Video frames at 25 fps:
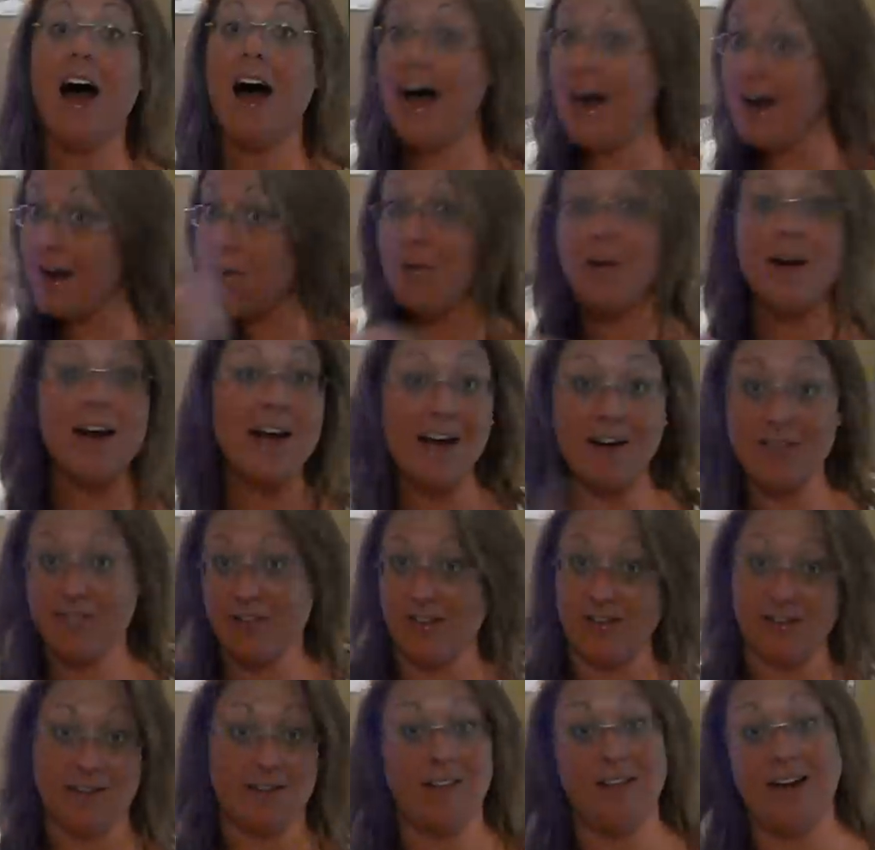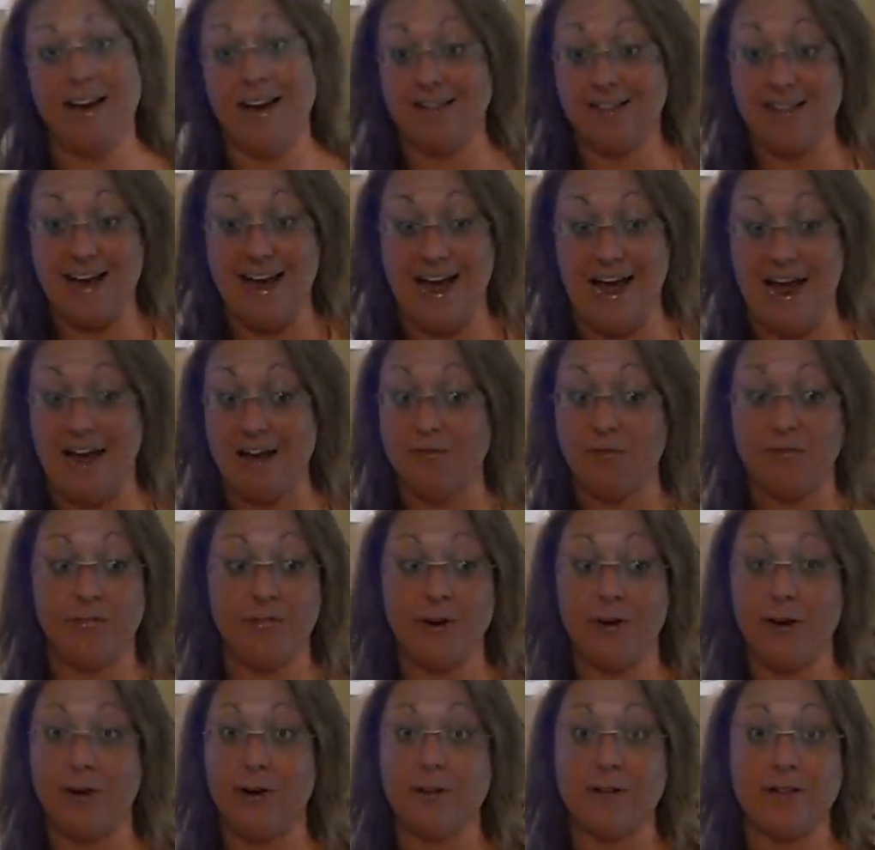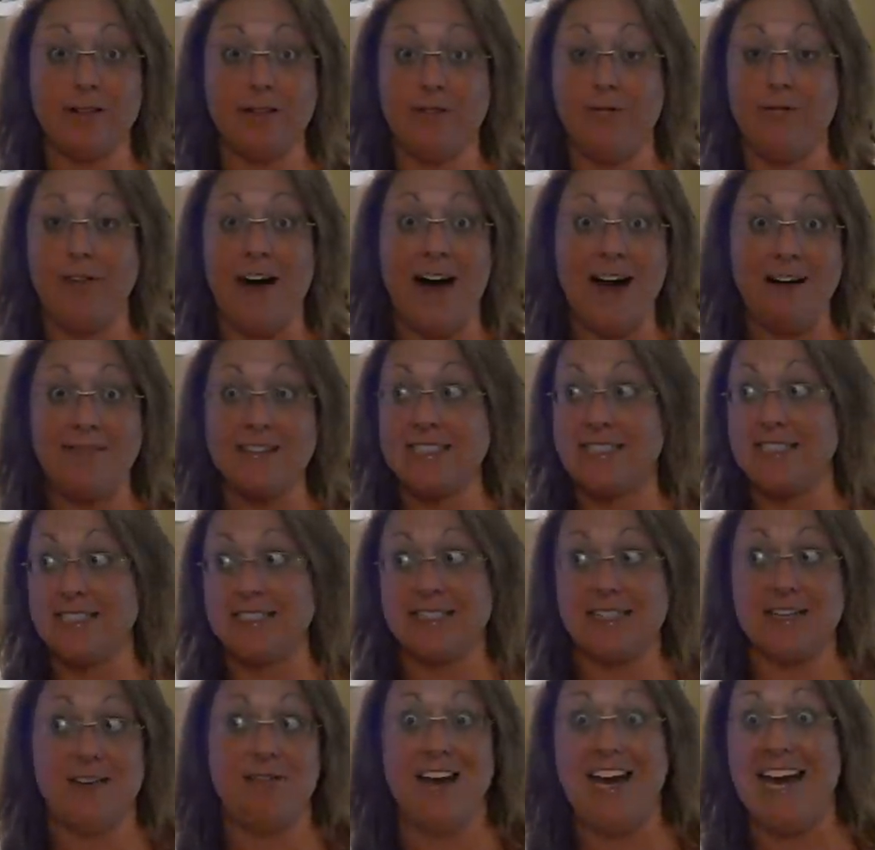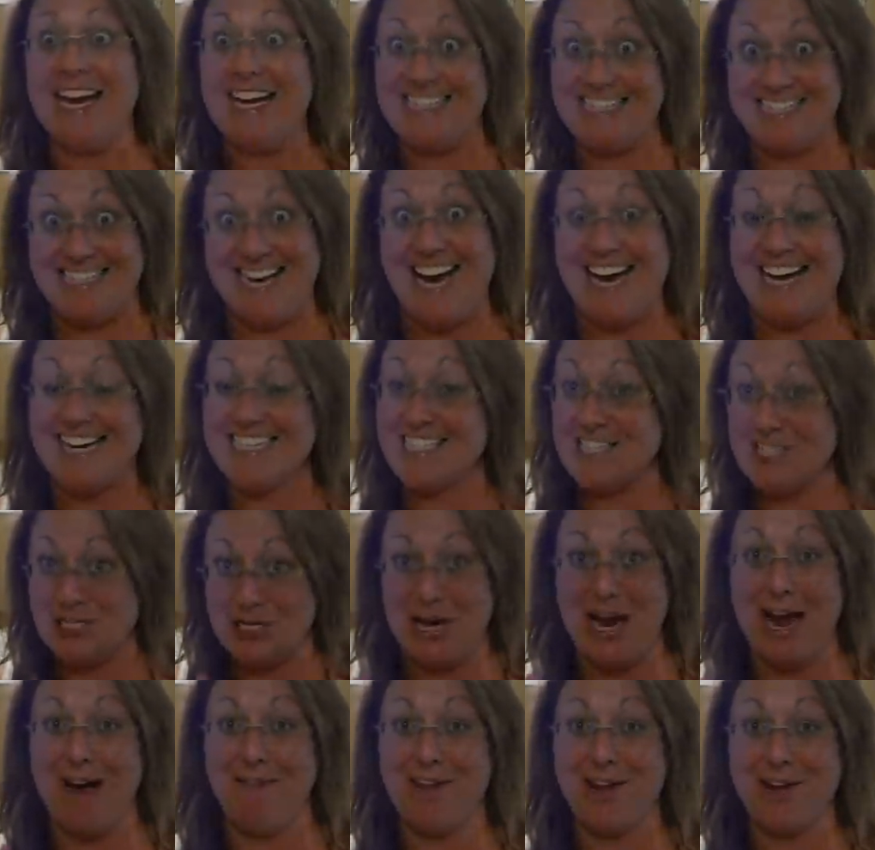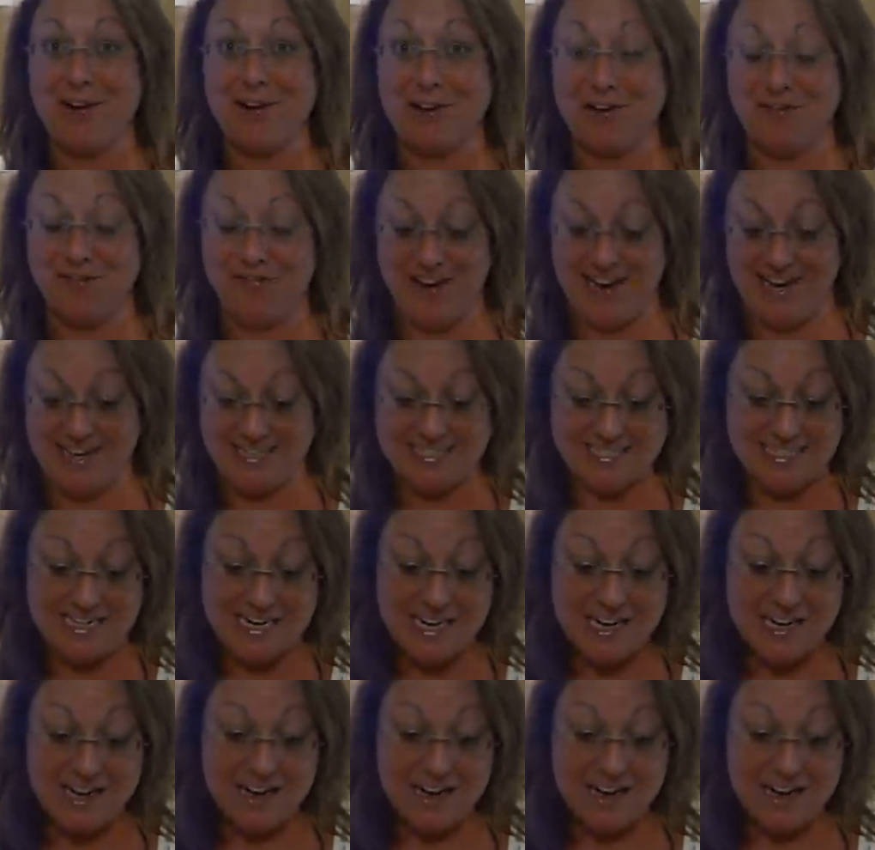I don't want to have to look like that for the 5, 6, 7, 8 days that you have that on your face.